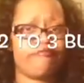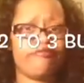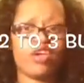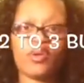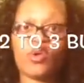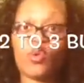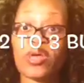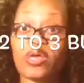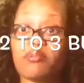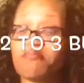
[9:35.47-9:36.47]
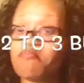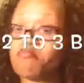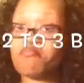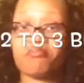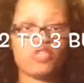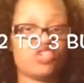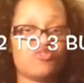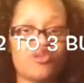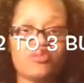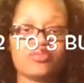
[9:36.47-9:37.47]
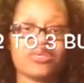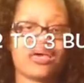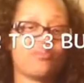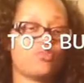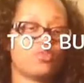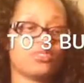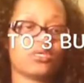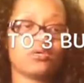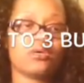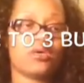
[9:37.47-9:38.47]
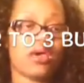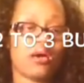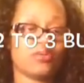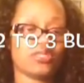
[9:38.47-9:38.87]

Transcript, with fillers: Very quick. Turnaround time was, I would